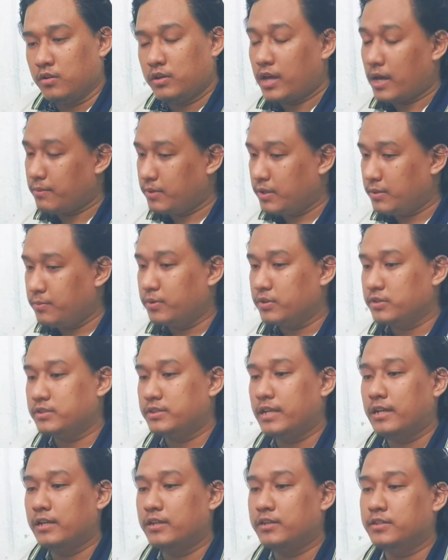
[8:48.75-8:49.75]
Type D
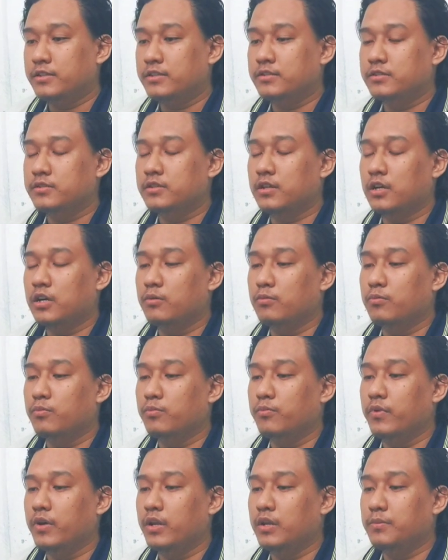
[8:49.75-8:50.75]
personalities are
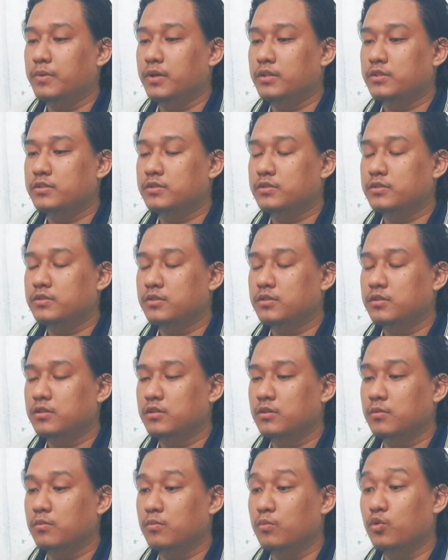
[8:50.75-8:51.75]
very much
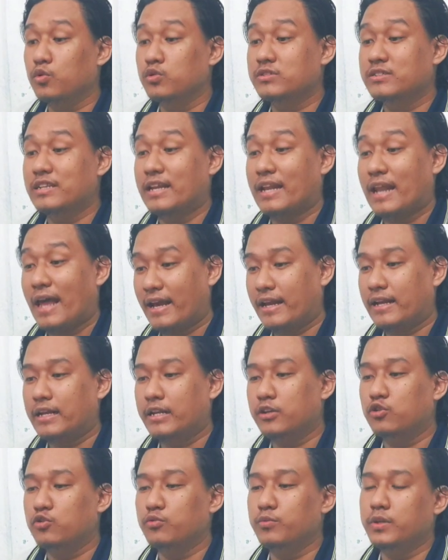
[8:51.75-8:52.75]
most
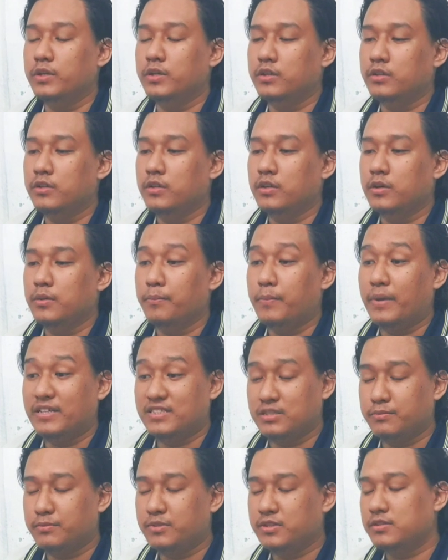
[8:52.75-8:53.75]
likely to be
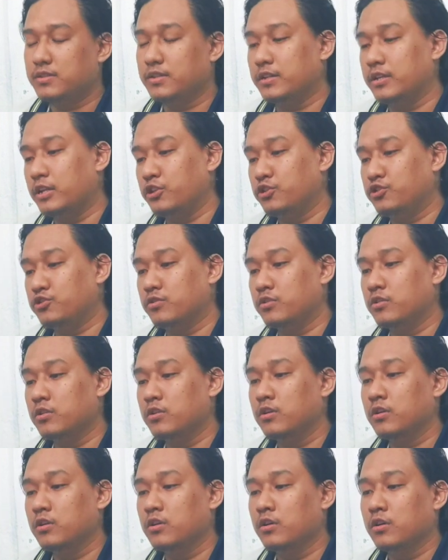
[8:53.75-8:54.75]
pessimist in nature
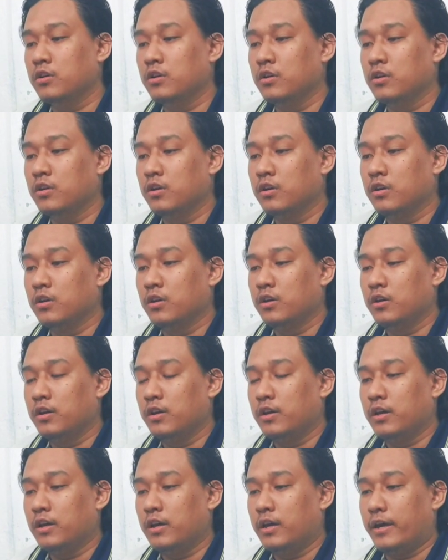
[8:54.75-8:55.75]

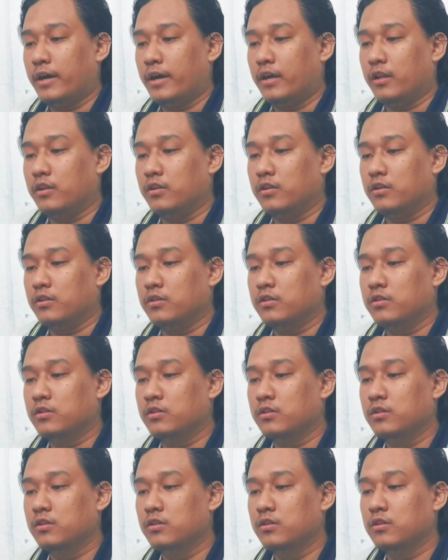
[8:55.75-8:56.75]
and
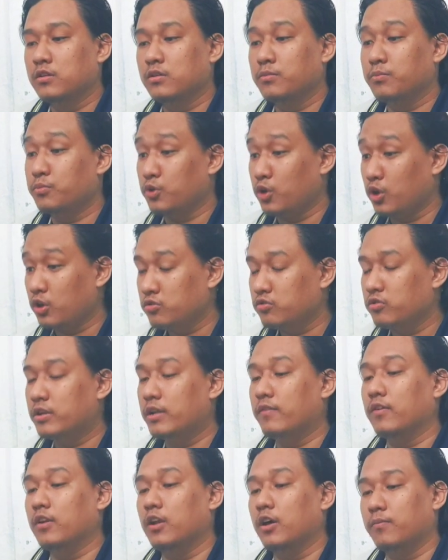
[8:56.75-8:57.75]
prone to
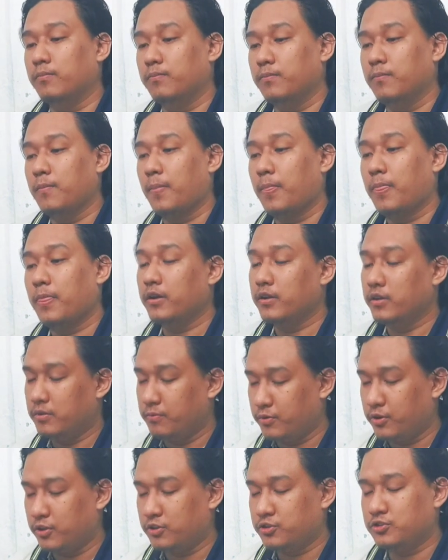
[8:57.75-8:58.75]
develop
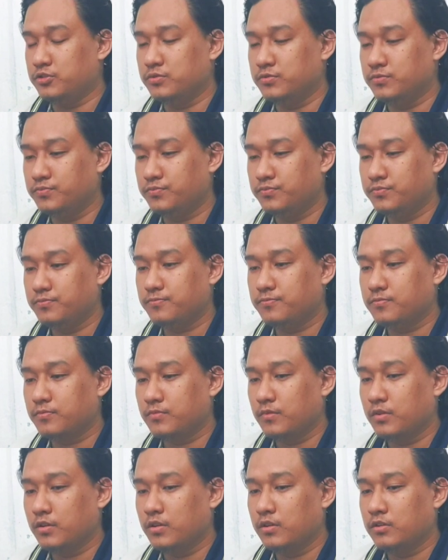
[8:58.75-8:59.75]
depression.
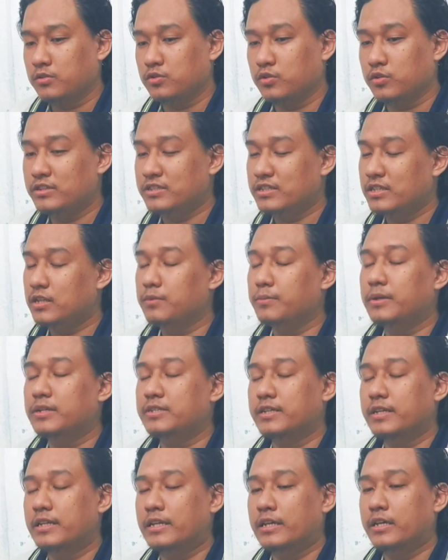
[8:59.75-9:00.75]
So these are the
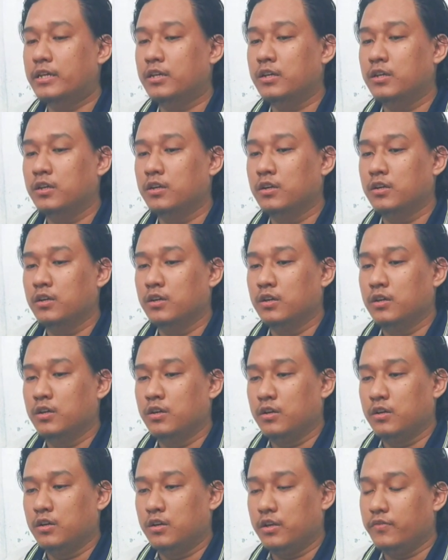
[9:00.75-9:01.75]
basically
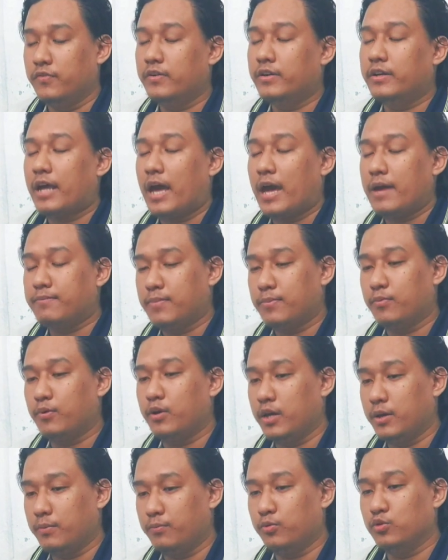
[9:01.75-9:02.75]
different type
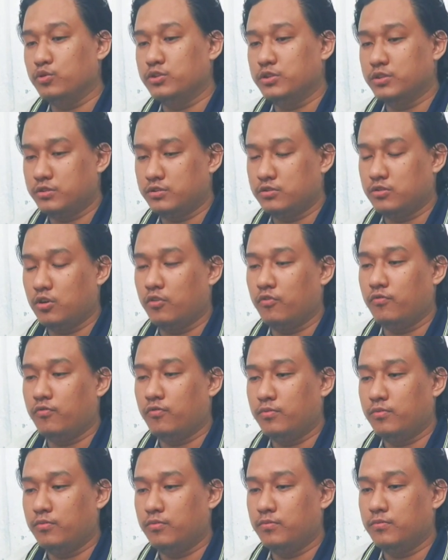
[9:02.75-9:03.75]
approaches
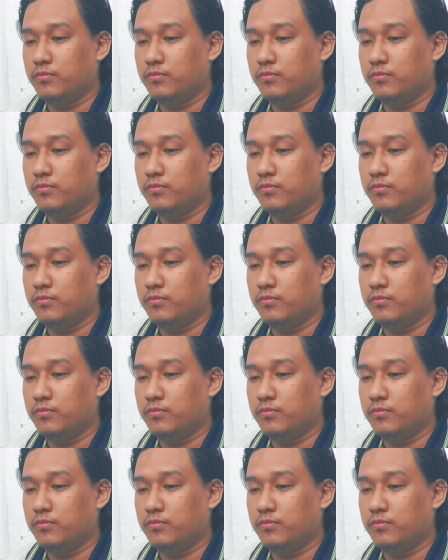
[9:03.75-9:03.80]
of